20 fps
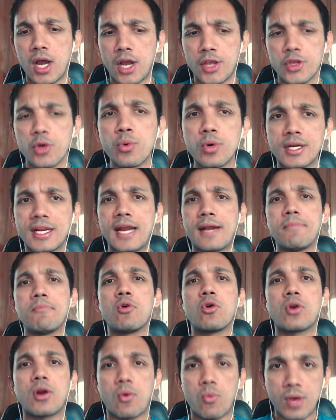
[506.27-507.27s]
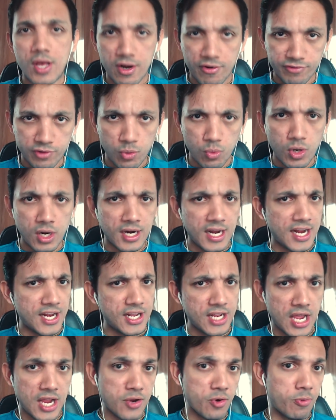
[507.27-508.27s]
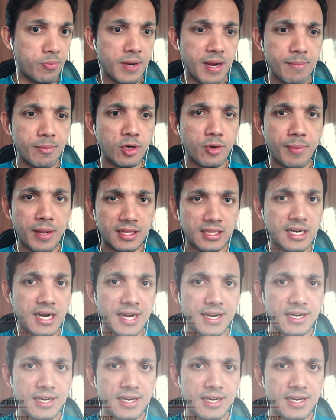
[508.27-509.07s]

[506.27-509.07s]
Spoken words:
you would get more aware of the world, and you'll be able to make the right